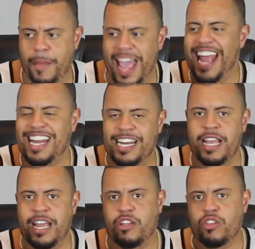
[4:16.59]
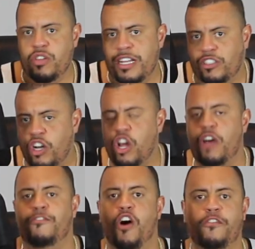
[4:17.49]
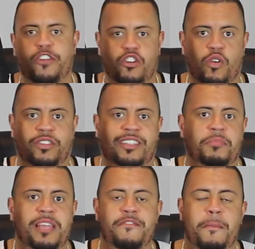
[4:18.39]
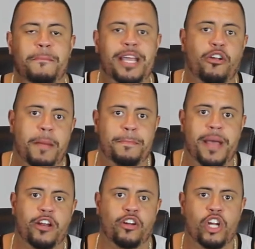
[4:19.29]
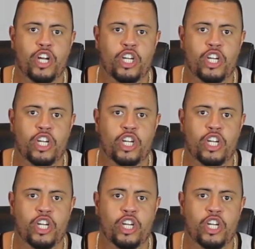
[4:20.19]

end, it's going to evolve and grow into something even bigger and better,